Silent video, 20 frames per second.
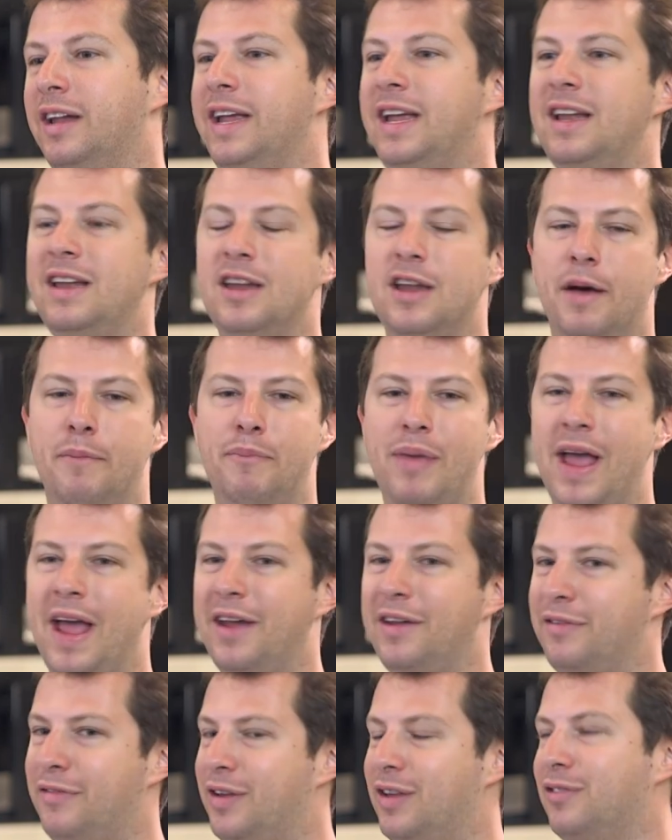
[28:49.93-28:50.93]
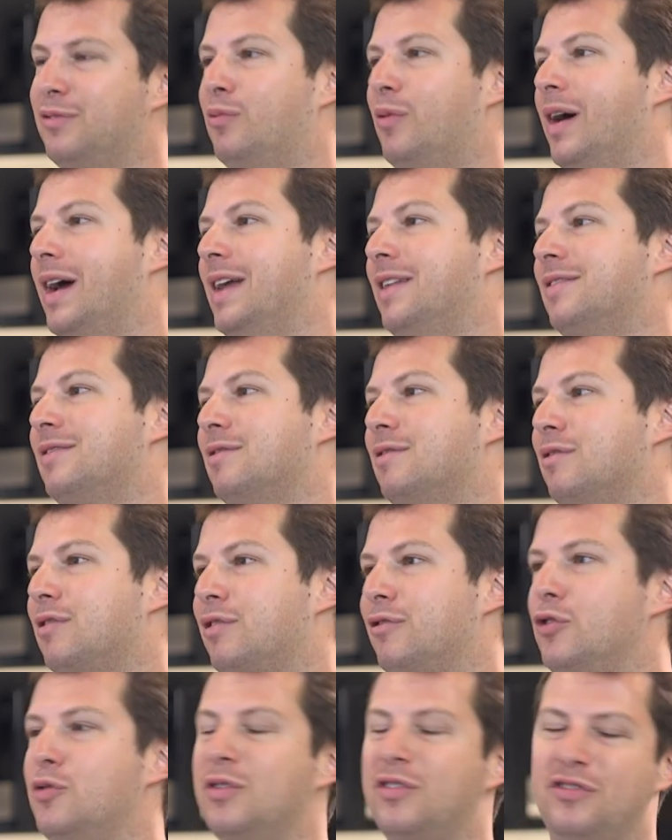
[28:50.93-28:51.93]
leading a band of his whites
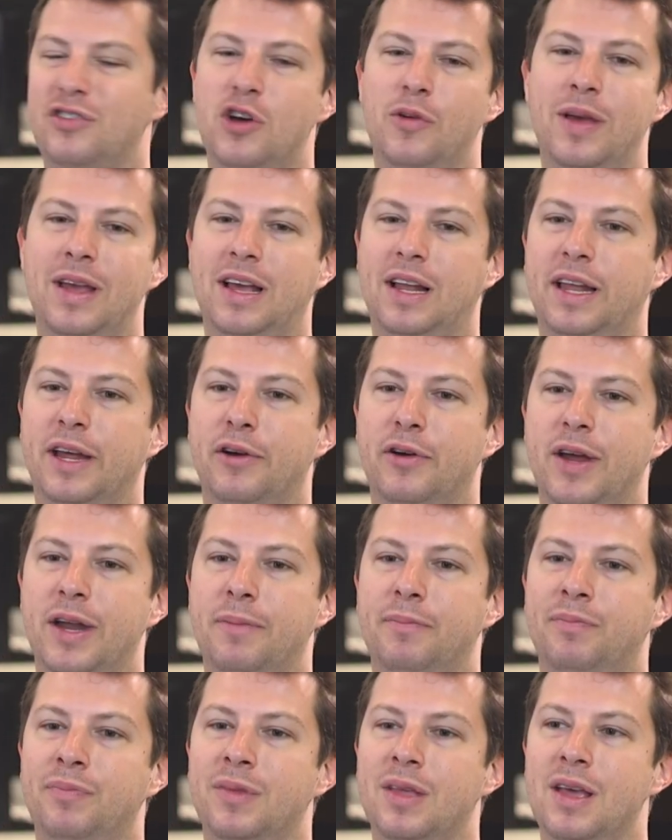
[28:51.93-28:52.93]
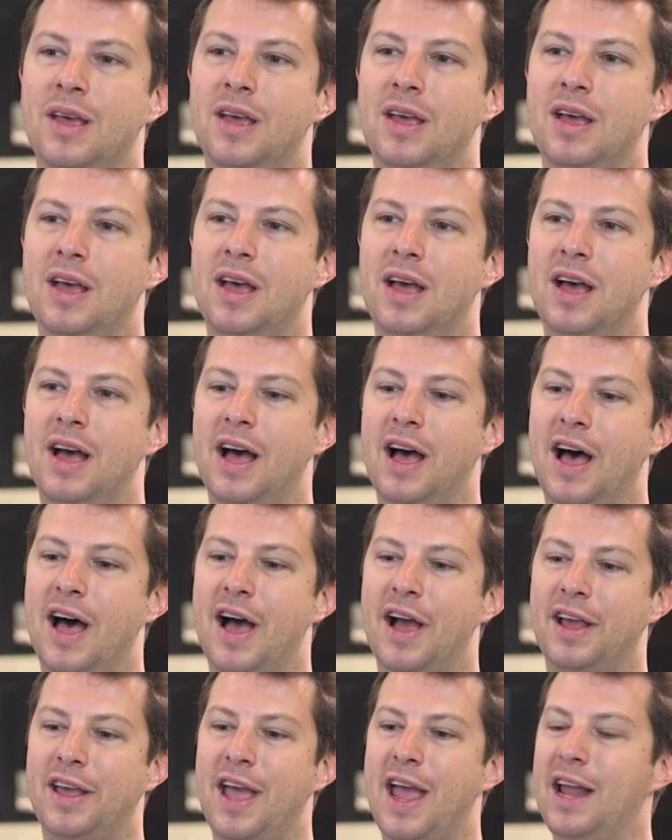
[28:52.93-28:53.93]
through a snowy clearing.
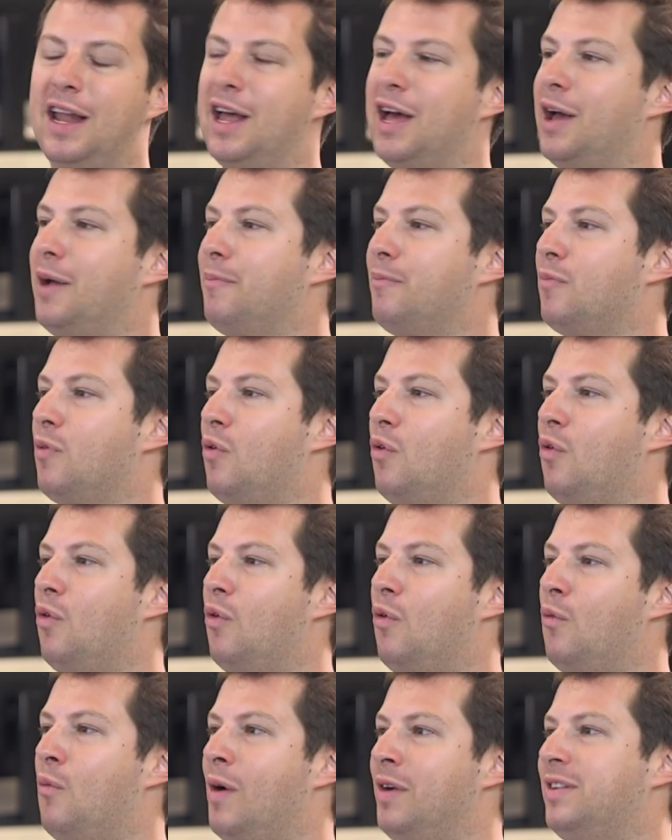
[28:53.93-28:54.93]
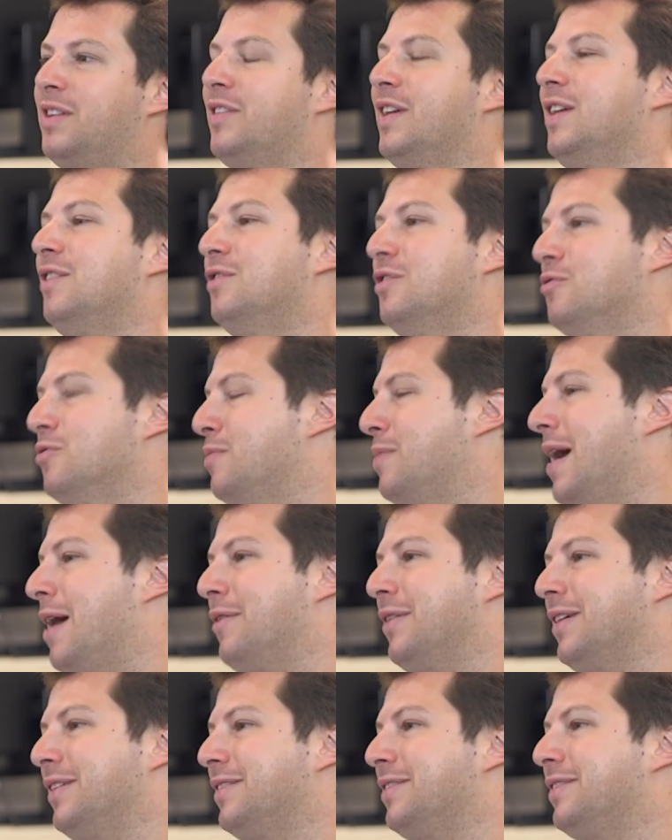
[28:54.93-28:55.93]
Uh, Kayla, what do they do
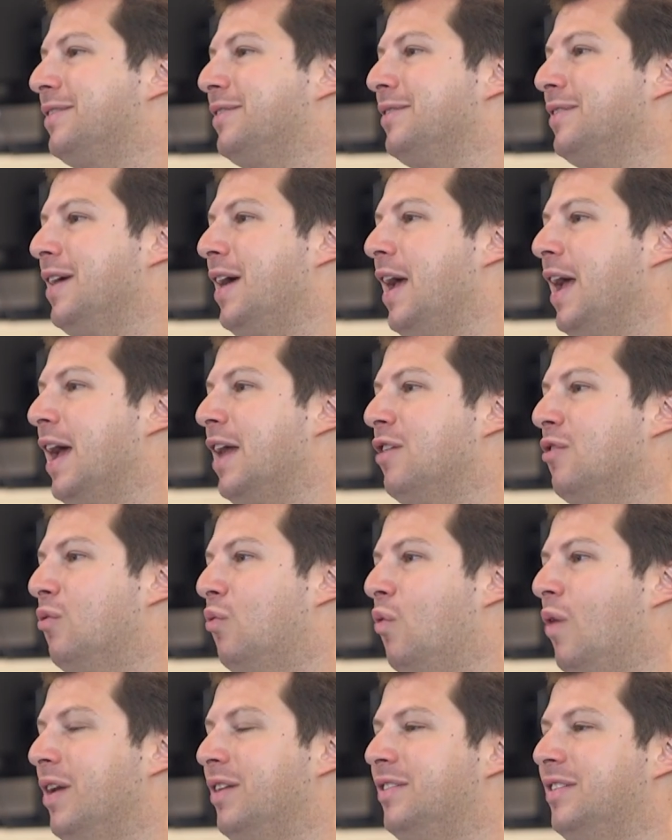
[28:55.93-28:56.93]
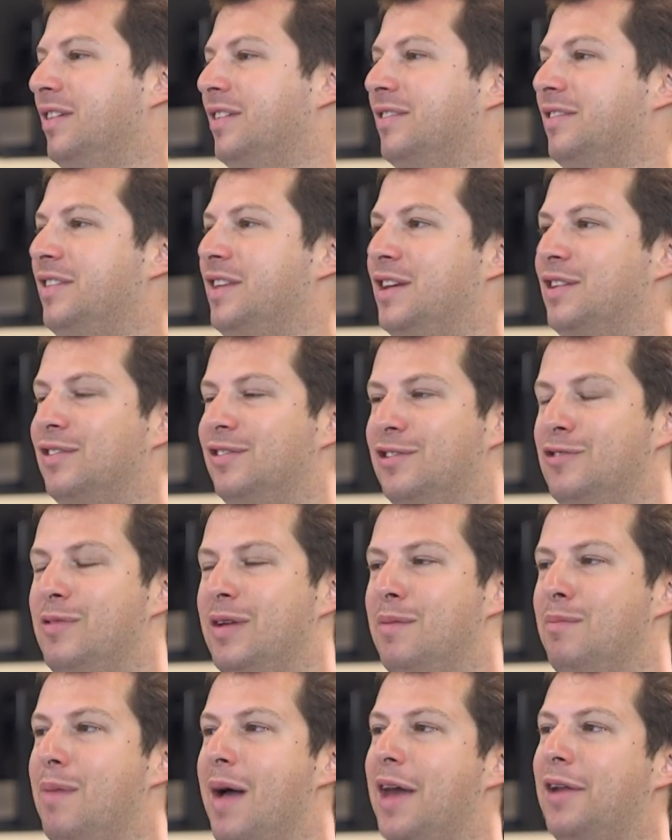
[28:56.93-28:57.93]
about it? And what does the
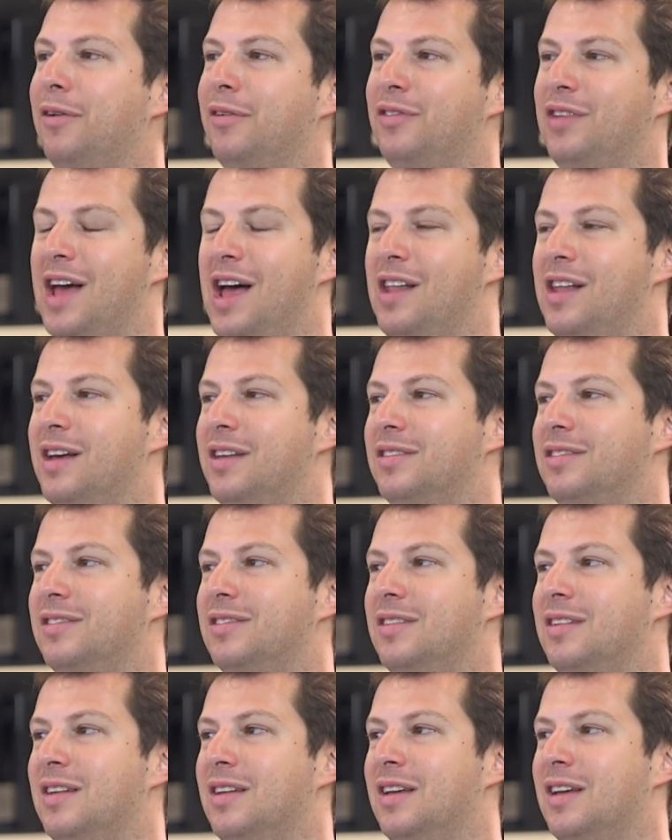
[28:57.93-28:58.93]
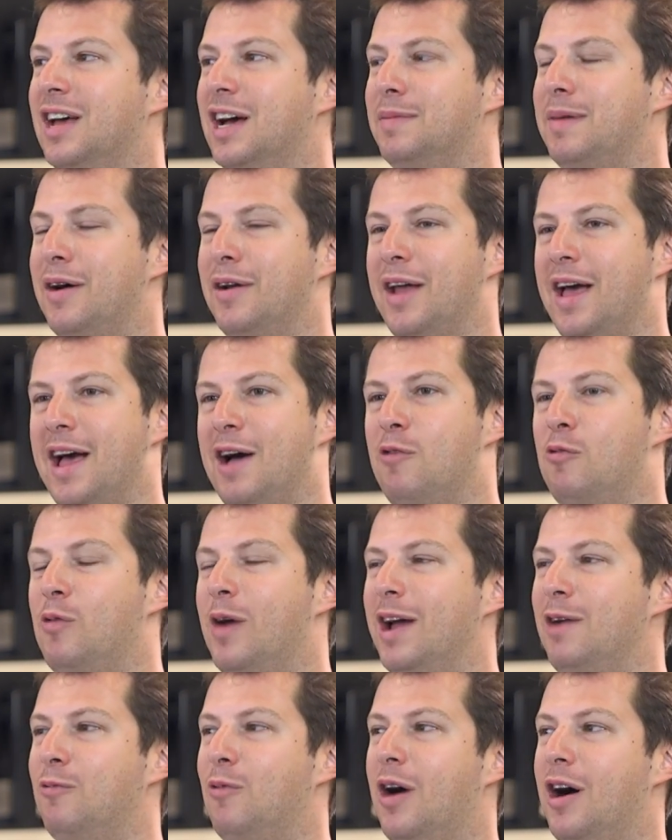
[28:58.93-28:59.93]
ensuing battle tell us about how
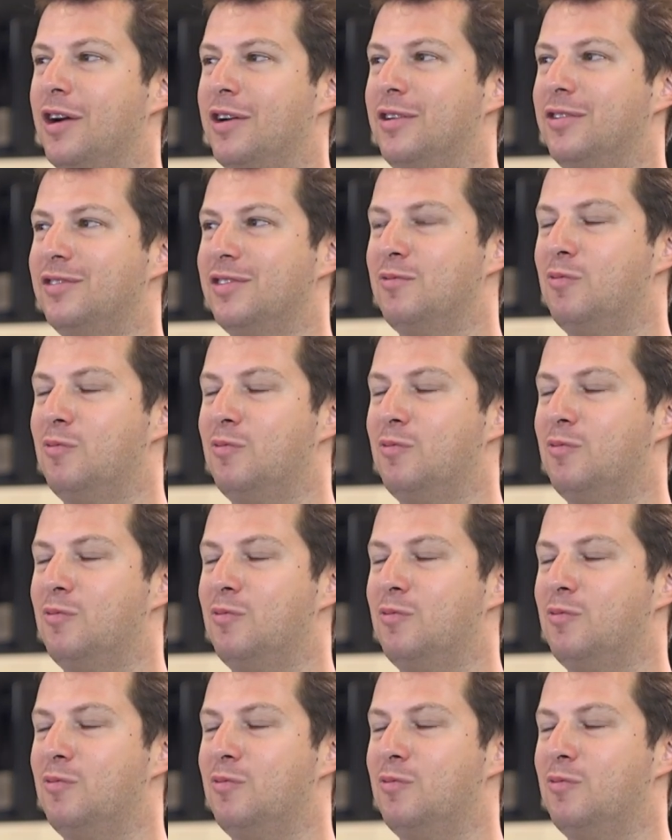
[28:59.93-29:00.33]
White Walkers